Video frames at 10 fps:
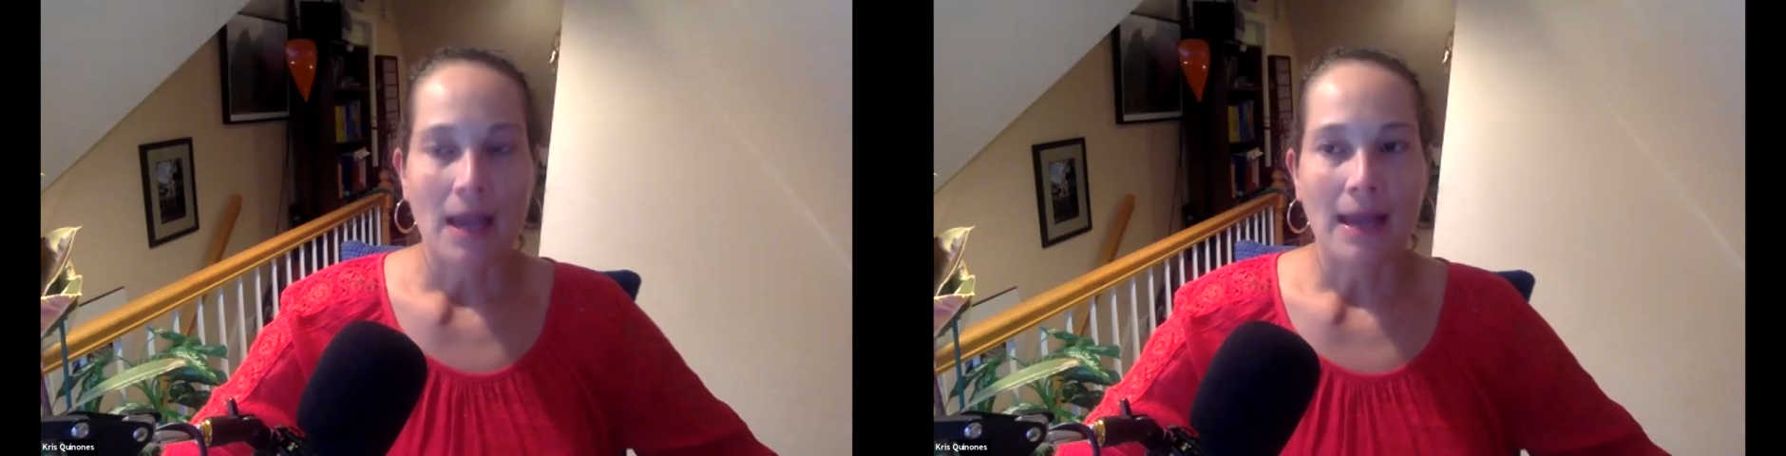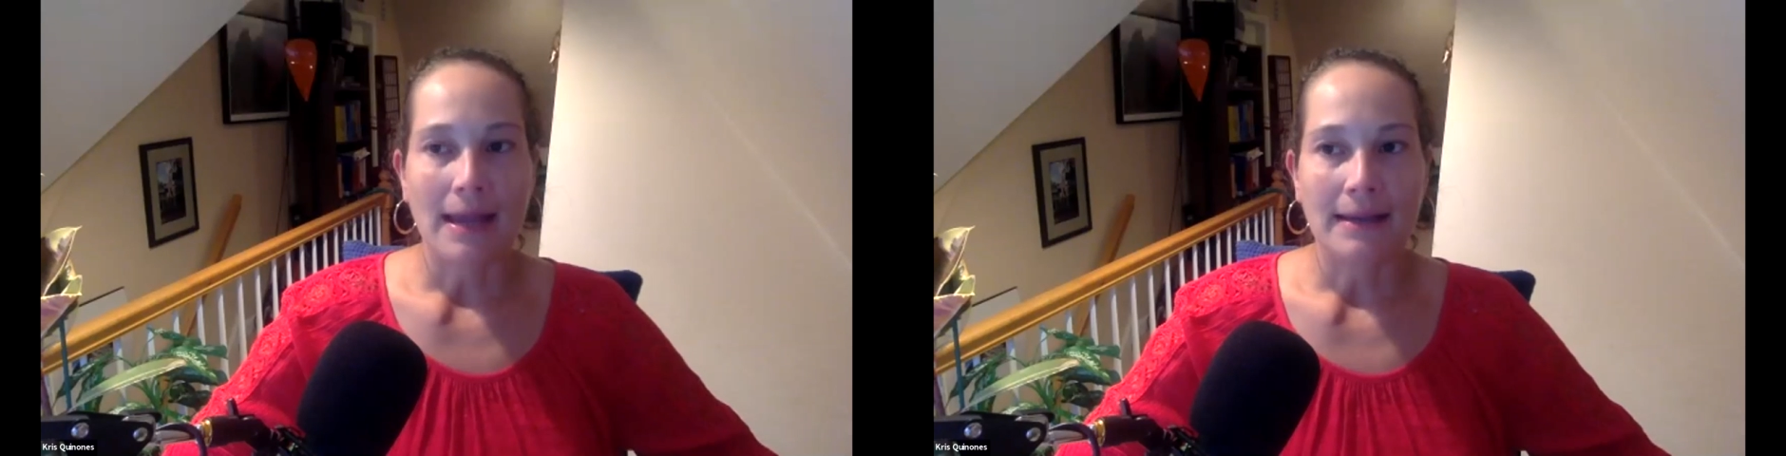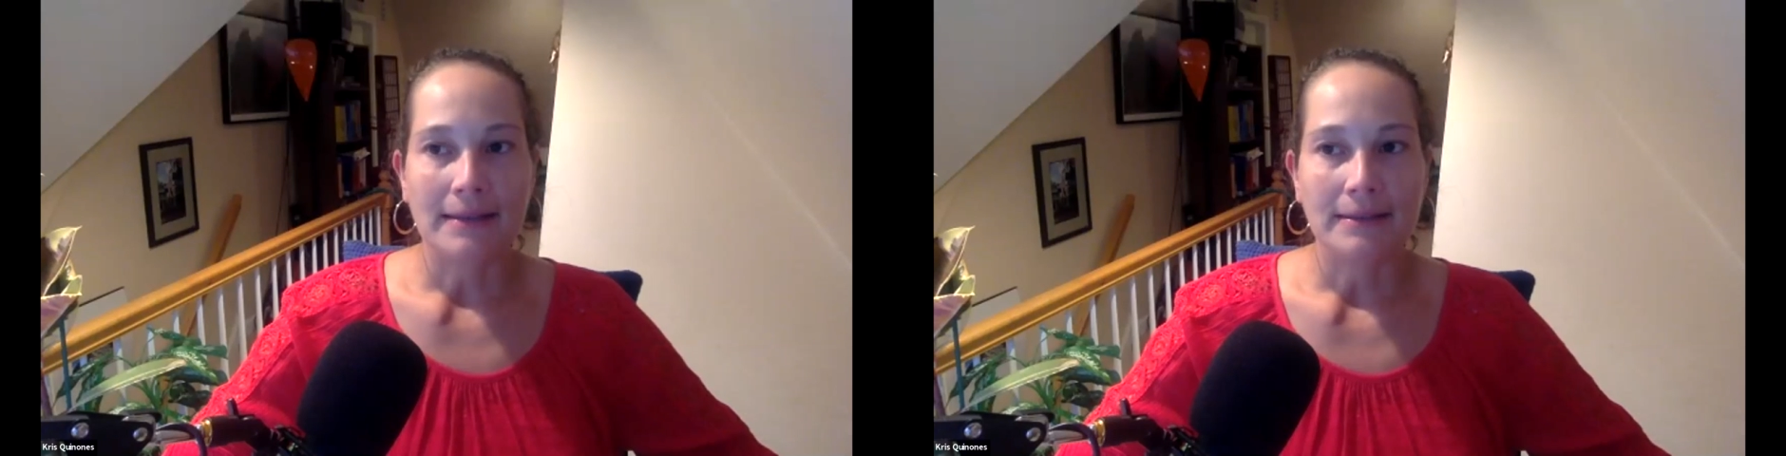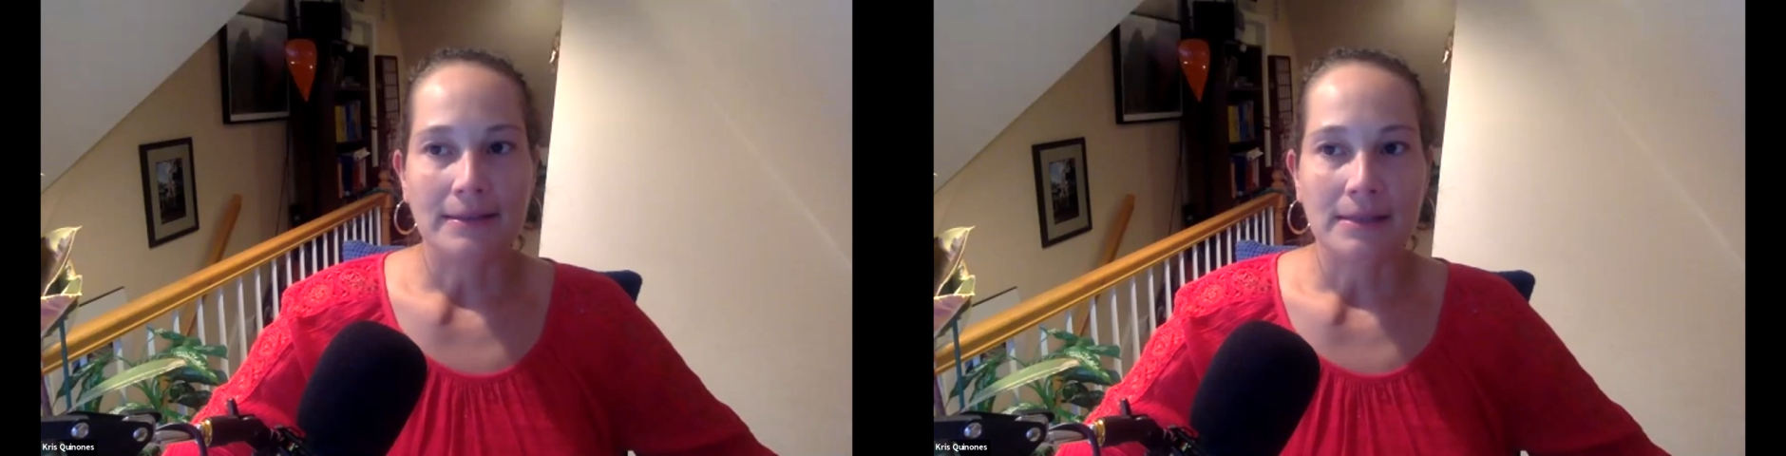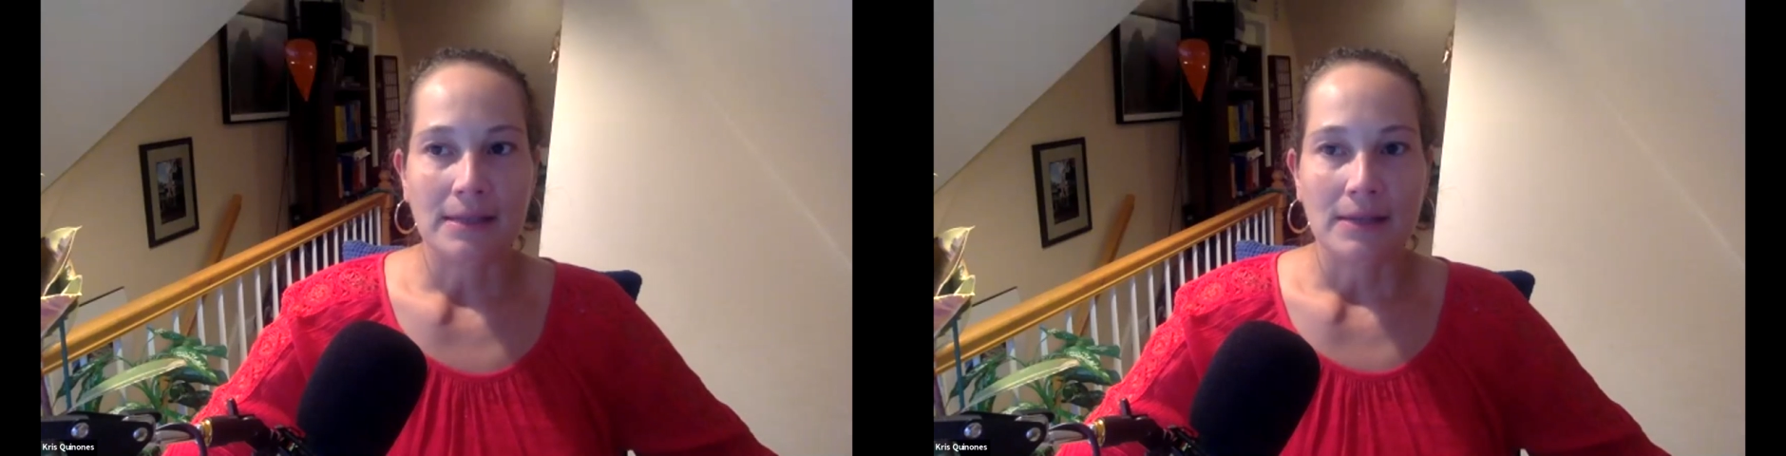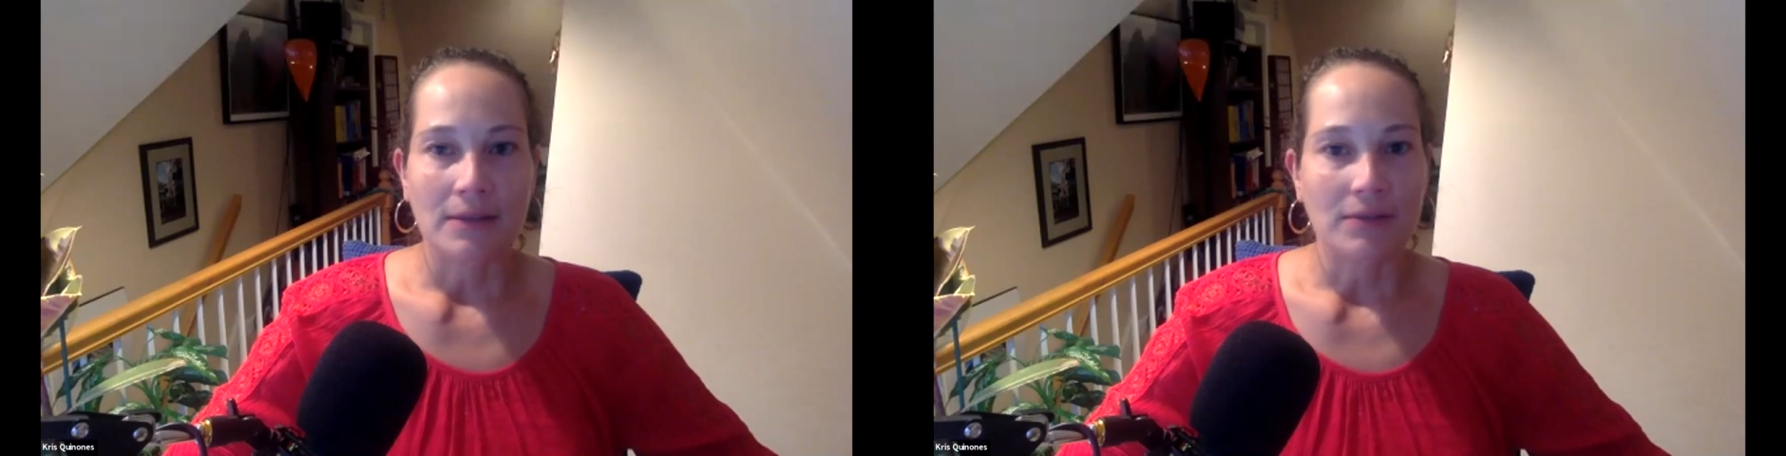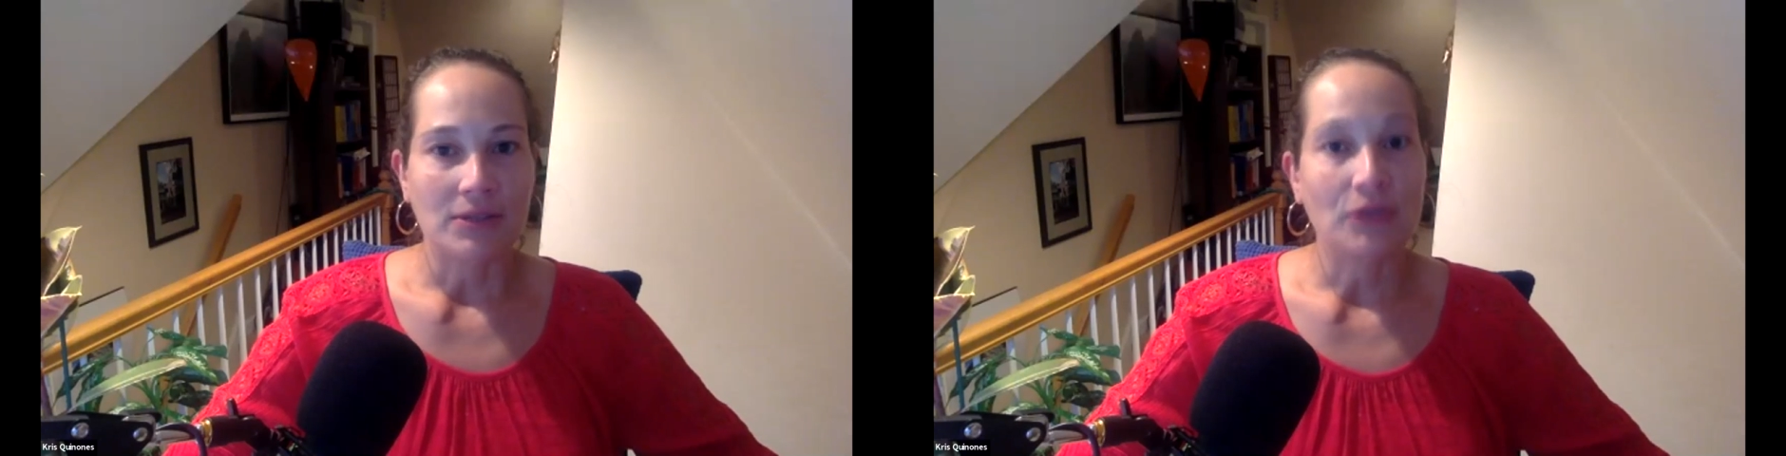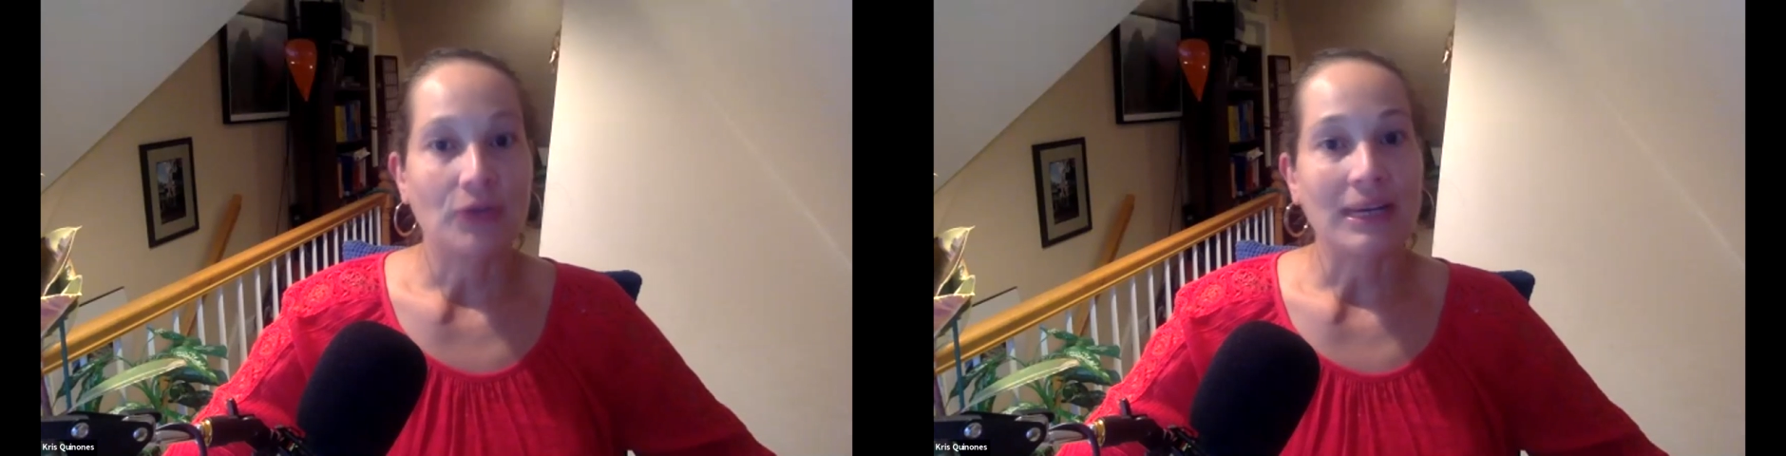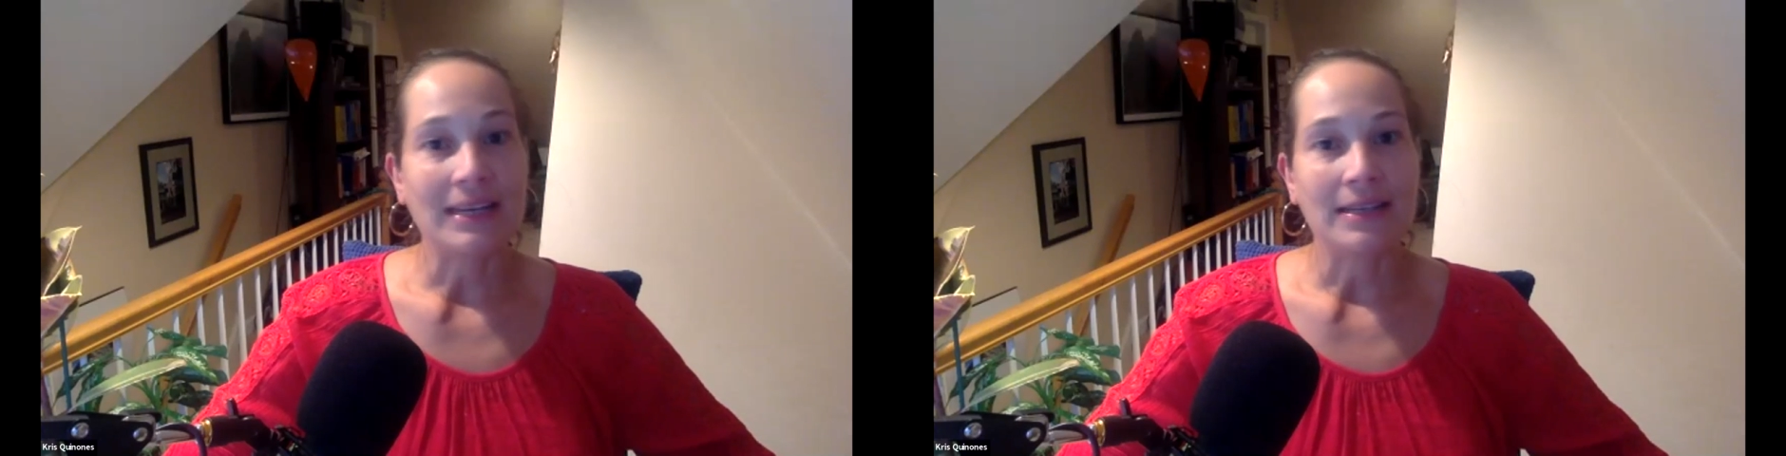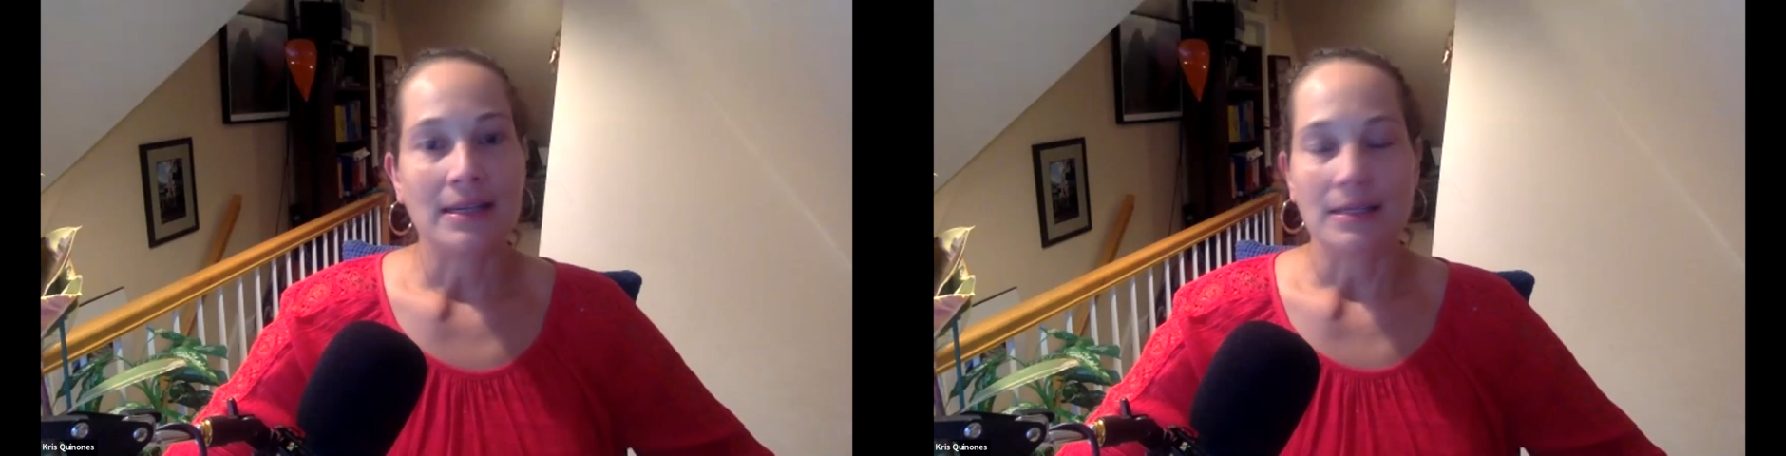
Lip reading: And there was a great